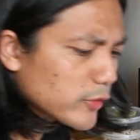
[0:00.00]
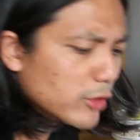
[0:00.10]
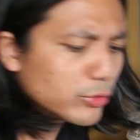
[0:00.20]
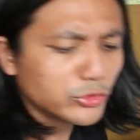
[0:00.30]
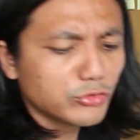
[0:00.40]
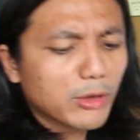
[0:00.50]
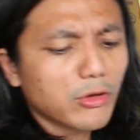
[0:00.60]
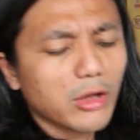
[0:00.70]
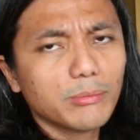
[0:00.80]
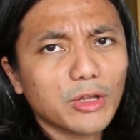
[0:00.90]
I wrote this in my
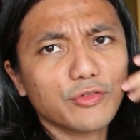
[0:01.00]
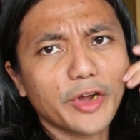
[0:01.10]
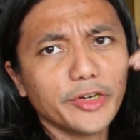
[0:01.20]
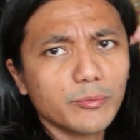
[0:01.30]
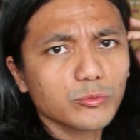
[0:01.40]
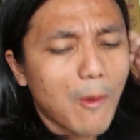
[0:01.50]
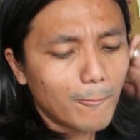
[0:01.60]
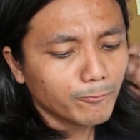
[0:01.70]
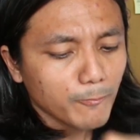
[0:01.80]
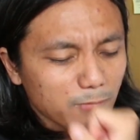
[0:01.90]
column last Friday,
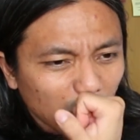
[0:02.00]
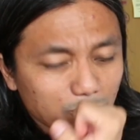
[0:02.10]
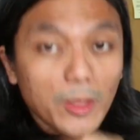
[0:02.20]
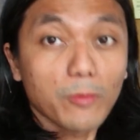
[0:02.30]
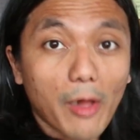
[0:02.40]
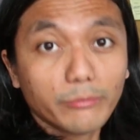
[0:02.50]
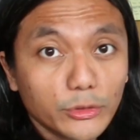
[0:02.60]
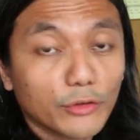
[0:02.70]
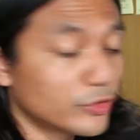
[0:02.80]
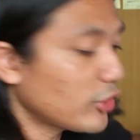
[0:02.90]
it got a
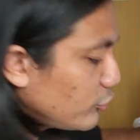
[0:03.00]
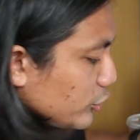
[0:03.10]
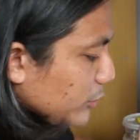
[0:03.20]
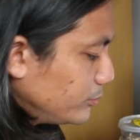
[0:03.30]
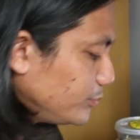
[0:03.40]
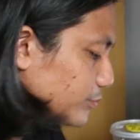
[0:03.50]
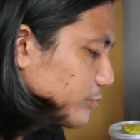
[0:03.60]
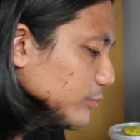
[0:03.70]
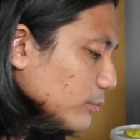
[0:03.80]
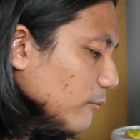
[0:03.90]
bit of attention.
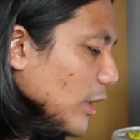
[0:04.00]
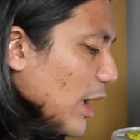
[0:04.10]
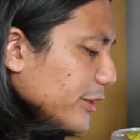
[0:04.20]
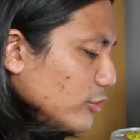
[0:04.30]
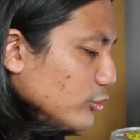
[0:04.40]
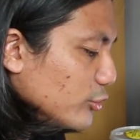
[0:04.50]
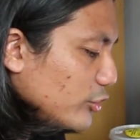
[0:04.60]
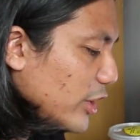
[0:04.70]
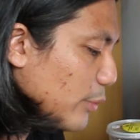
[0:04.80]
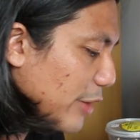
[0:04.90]
I guess you could
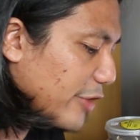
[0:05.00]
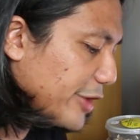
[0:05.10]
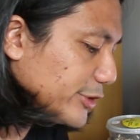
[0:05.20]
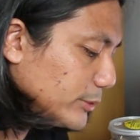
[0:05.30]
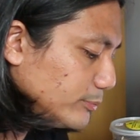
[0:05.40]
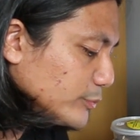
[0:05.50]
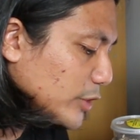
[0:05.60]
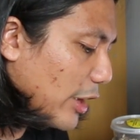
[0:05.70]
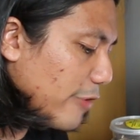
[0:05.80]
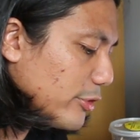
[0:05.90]
say it went viral.
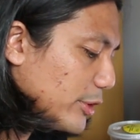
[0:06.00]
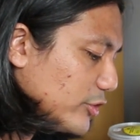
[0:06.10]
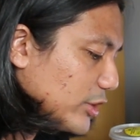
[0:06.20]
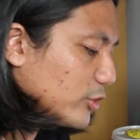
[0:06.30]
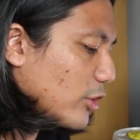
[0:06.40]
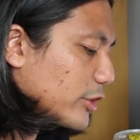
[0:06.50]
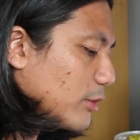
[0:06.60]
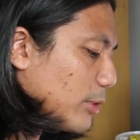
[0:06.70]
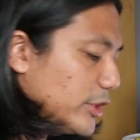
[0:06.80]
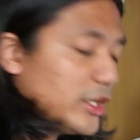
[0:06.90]
Everybody started
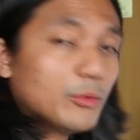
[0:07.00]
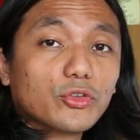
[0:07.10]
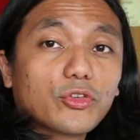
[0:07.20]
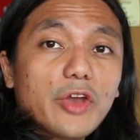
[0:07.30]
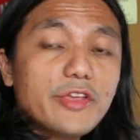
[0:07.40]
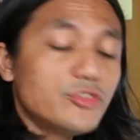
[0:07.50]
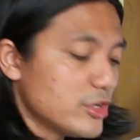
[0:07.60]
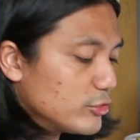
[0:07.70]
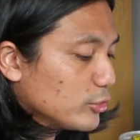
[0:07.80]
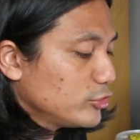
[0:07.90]
talking about it. It was
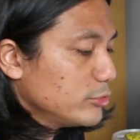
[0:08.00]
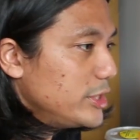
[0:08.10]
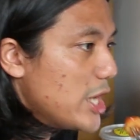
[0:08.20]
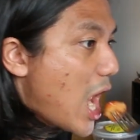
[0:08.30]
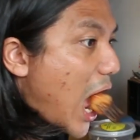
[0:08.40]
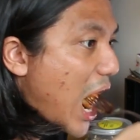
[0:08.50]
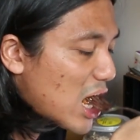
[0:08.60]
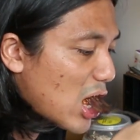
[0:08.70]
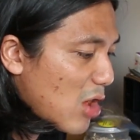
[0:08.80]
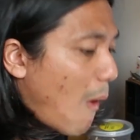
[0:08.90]
crazy on social
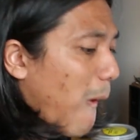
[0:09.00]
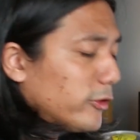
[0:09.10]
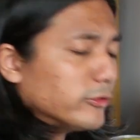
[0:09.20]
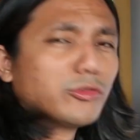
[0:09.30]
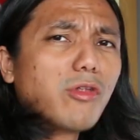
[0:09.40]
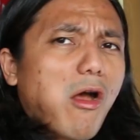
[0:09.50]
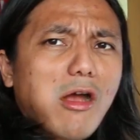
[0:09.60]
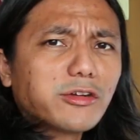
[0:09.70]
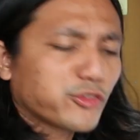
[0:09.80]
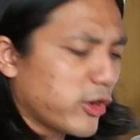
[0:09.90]
media. A
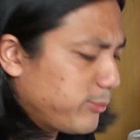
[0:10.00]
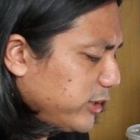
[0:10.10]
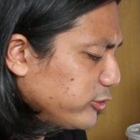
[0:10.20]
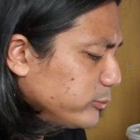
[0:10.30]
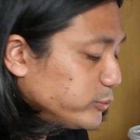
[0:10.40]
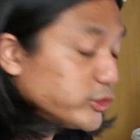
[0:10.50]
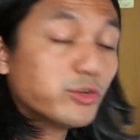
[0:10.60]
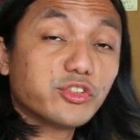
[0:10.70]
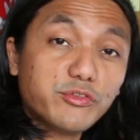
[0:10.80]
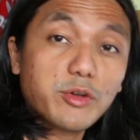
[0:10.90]
lot of comments. It
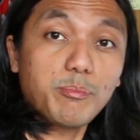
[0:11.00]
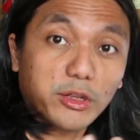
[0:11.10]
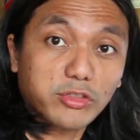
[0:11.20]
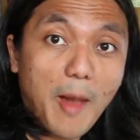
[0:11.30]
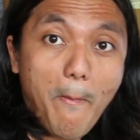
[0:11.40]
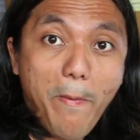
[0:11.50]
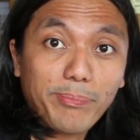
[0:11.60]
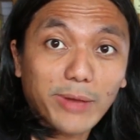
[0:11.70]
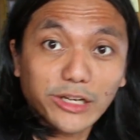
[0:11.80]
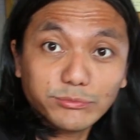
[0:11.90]
was even picked
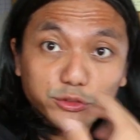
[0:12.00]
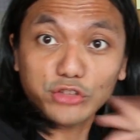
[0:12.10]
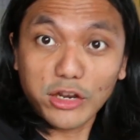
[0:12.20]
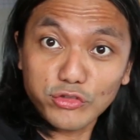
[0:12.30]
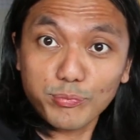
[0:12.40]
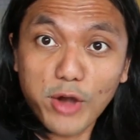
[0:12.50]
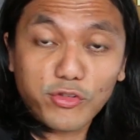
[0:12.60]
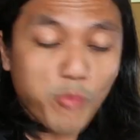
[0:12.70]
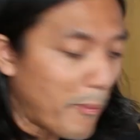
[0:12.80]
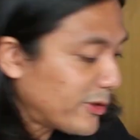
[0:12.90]
up by the Chinese
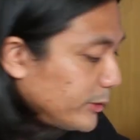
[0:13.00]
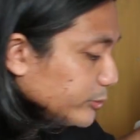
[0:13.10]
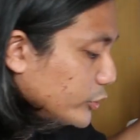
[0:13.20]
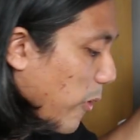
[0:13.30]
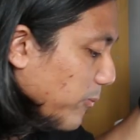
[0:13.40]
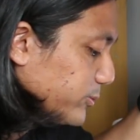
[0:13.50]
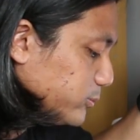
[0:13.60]
press. Right?